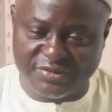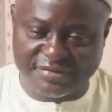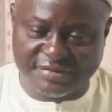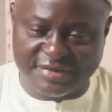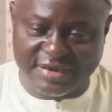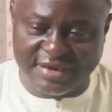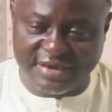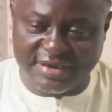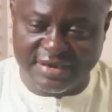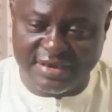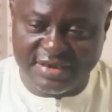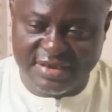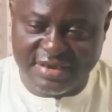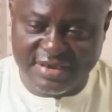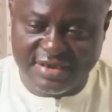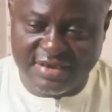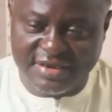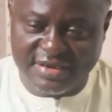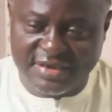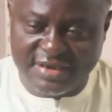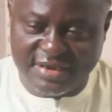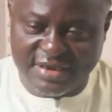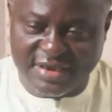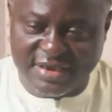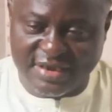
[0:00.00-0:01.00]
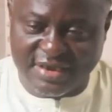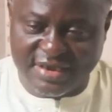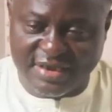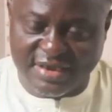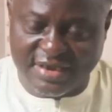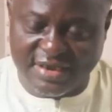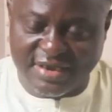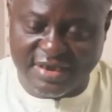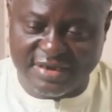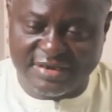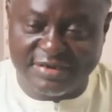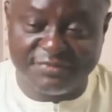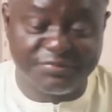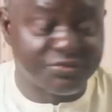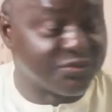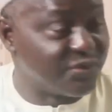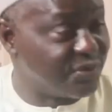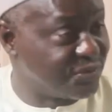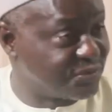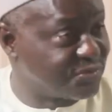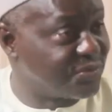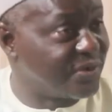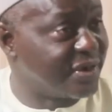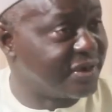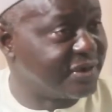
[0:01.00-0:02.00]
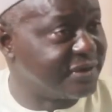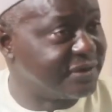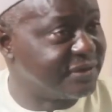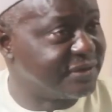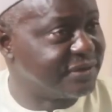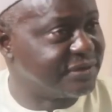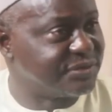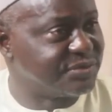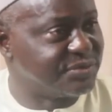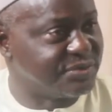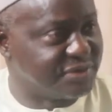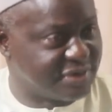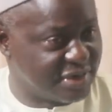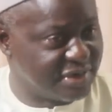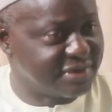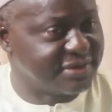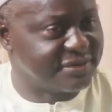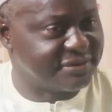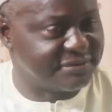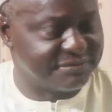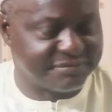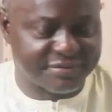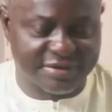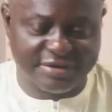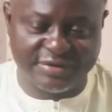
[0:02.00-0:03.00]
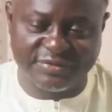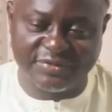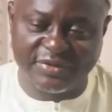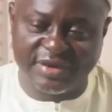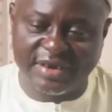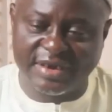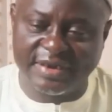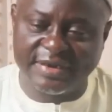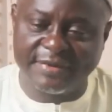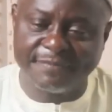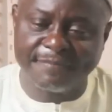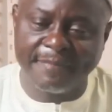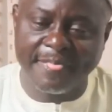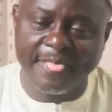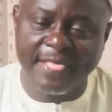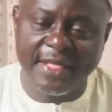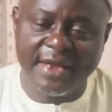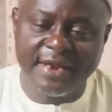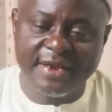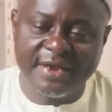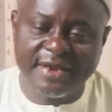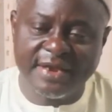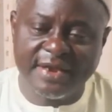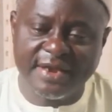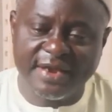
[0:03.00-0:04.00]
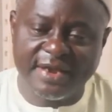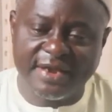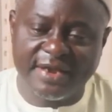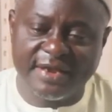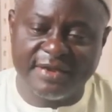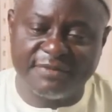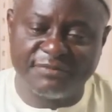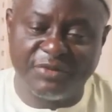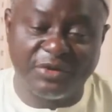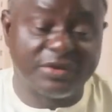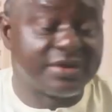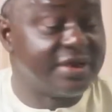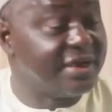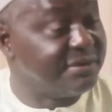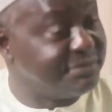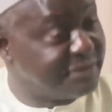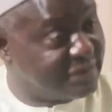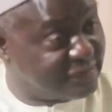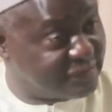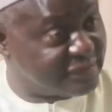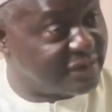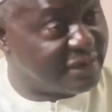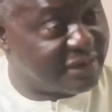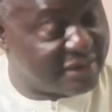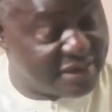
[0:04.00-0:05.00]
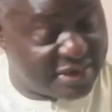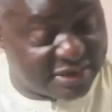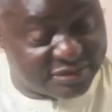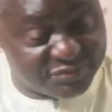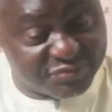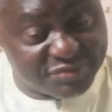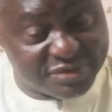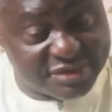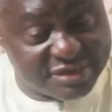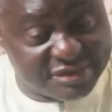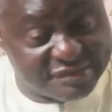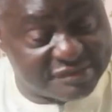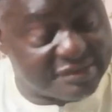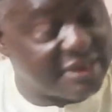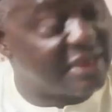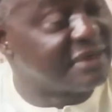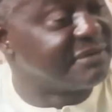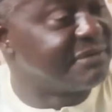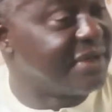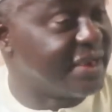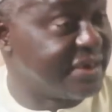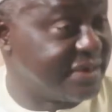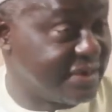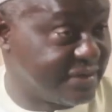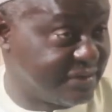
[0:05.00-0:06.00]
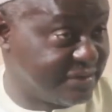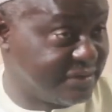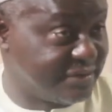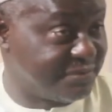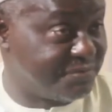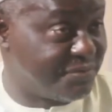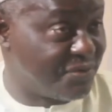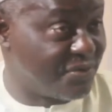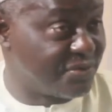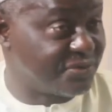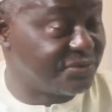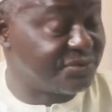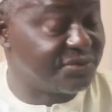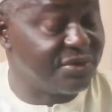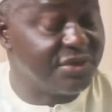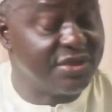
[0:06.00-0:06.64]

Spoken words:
was a difficult one to take, particularly. But let me say that we stand by that report.